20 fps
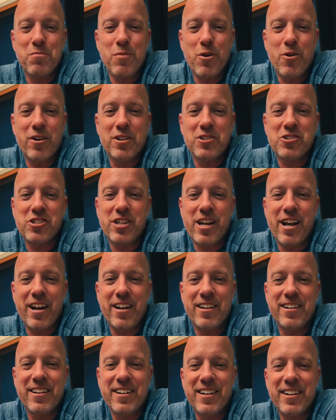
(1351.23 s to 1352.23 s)
Good morning,
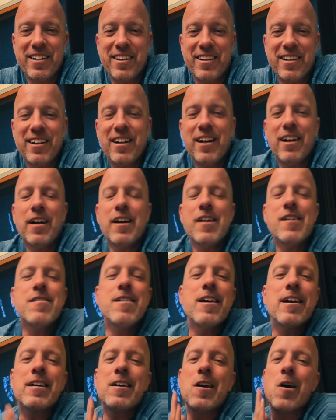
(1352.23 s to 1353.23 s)
Shannon.
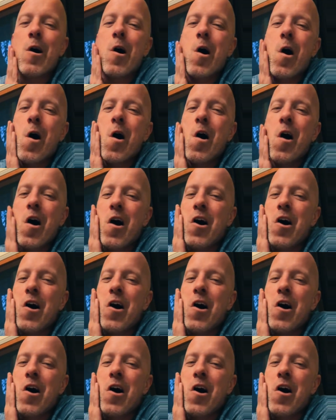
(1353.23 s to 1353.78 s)
Thank you.